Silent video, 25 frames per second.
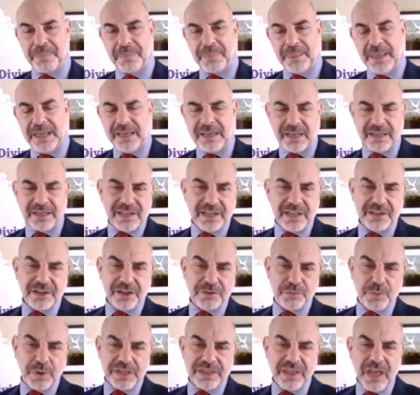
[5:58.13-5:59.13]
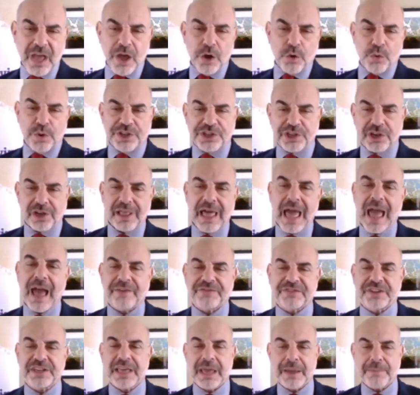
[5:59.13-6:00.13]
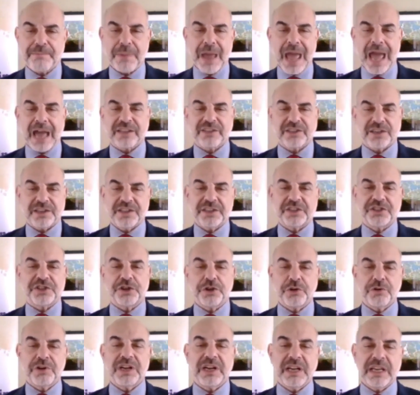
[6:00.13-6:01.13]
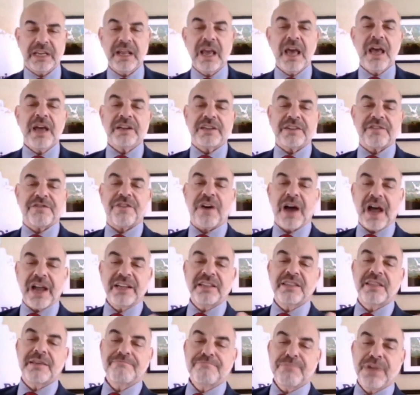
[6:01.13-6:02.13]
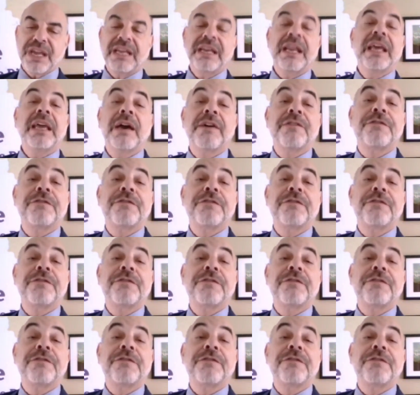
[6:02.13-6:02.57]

He continued with, We shall have to get back to this unity to find the meaning of